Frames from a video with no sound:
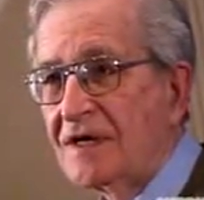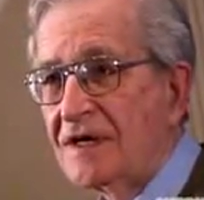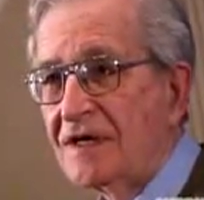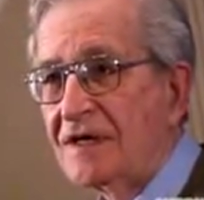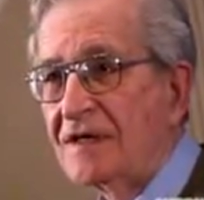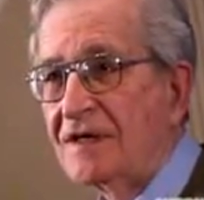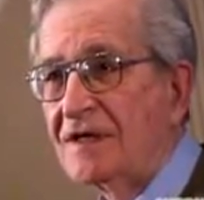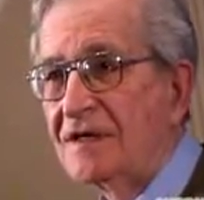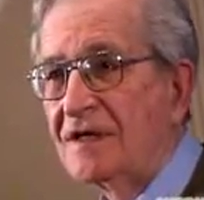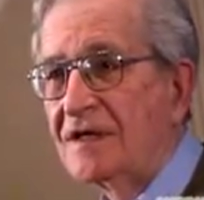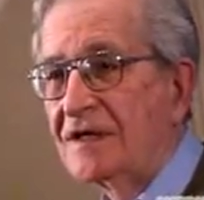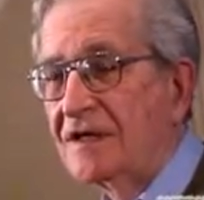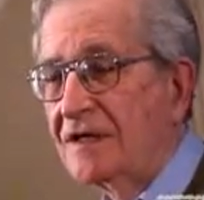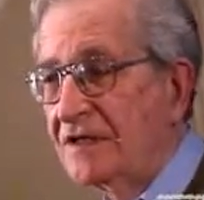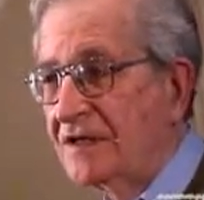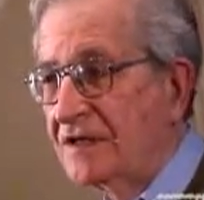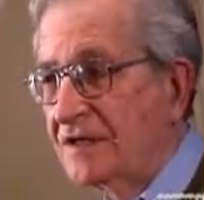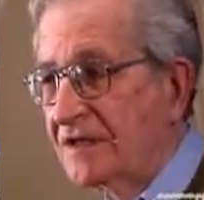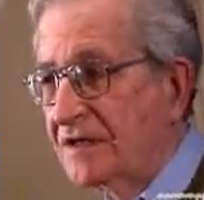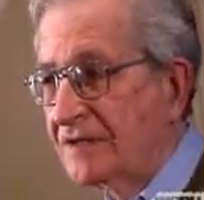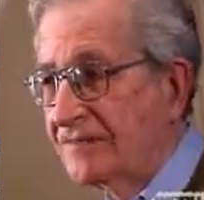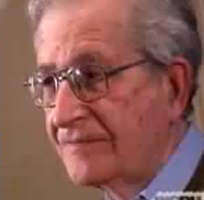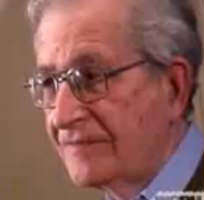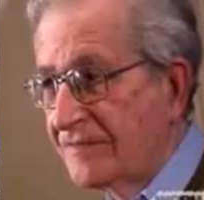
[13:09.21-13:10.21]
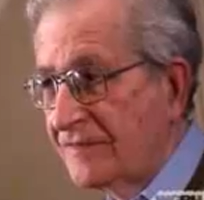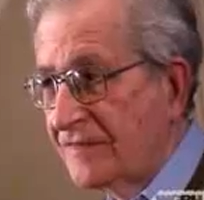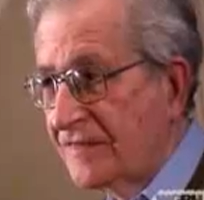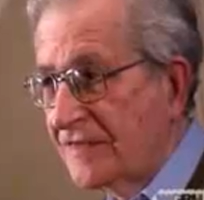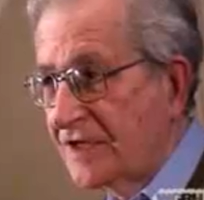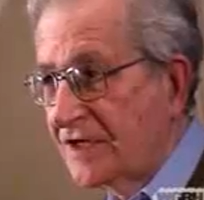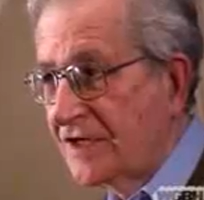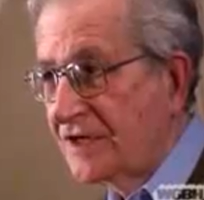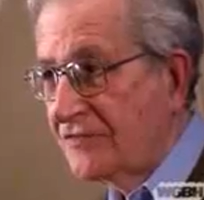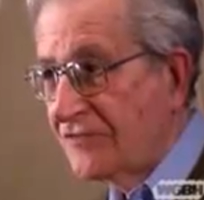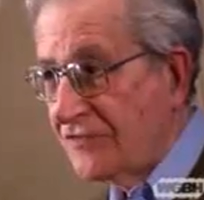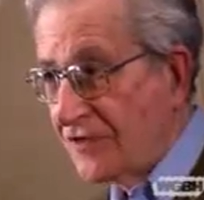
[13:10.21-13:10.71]
And the
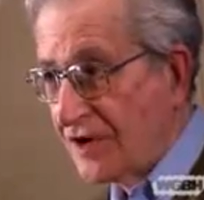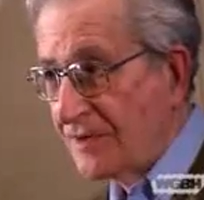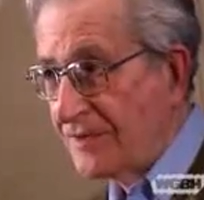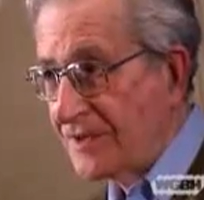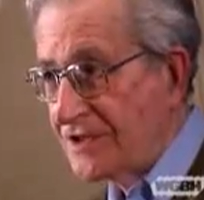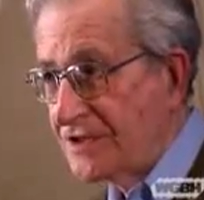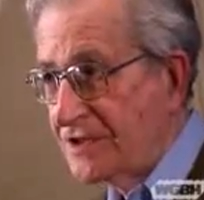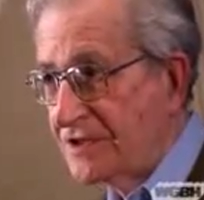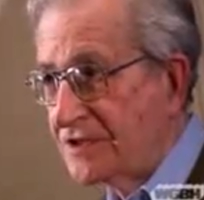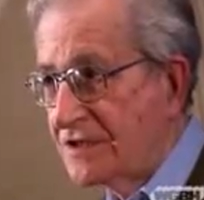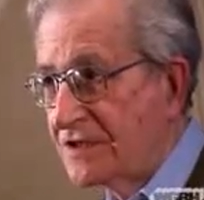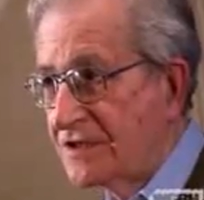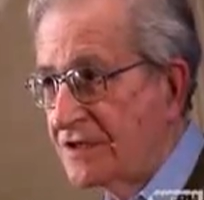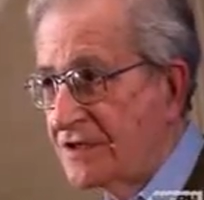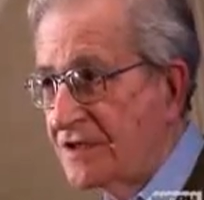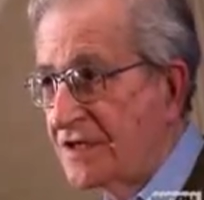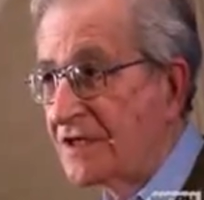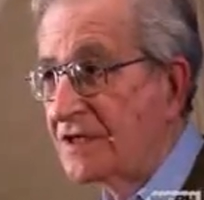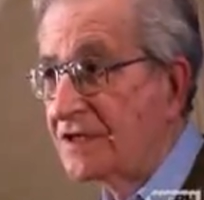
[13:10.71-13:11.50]
pharmacists